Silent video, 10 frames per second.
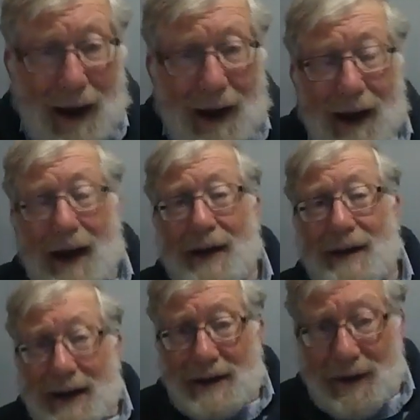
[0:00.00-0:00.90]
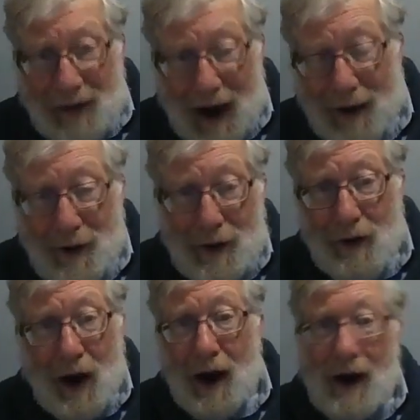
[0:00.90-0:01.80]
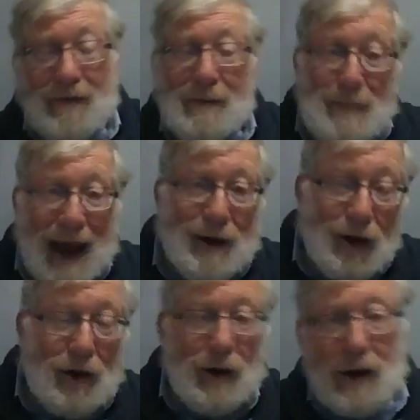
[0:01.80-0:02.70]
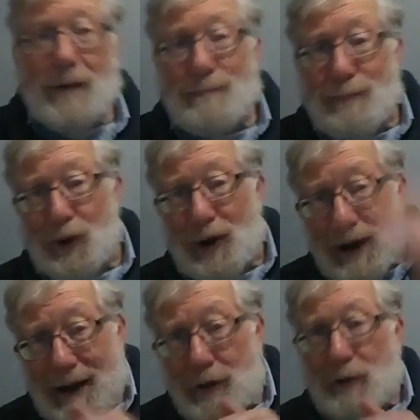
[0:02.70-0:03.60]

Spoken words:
and he's the father of Mayor Berlin,